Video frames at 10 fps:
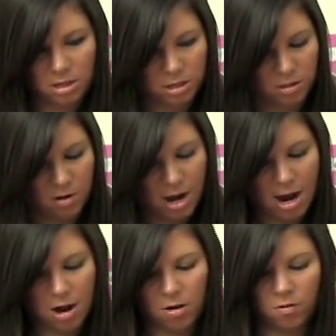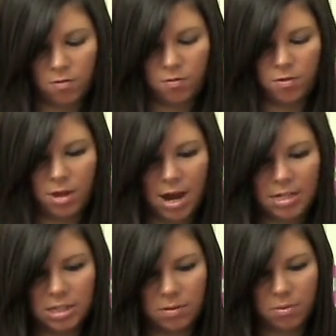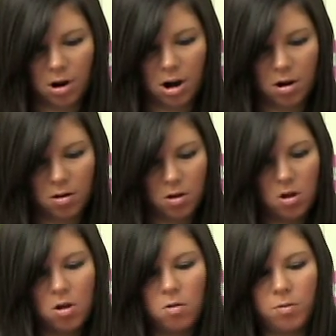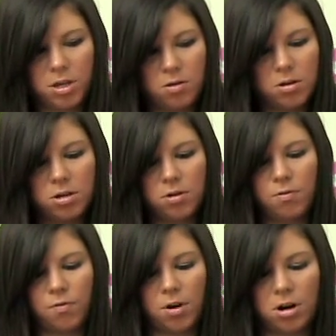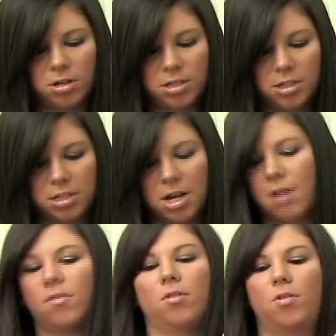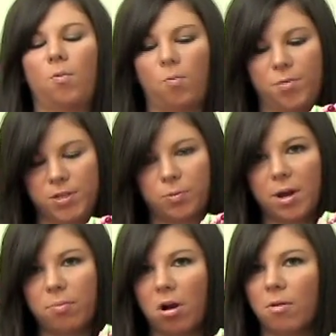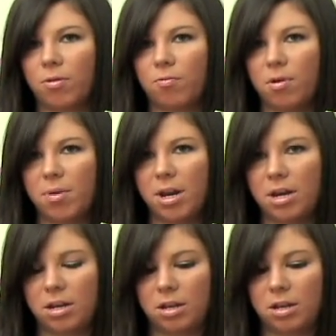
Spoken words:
So now, for the icing part, what you can do first is cover this white part with ribbon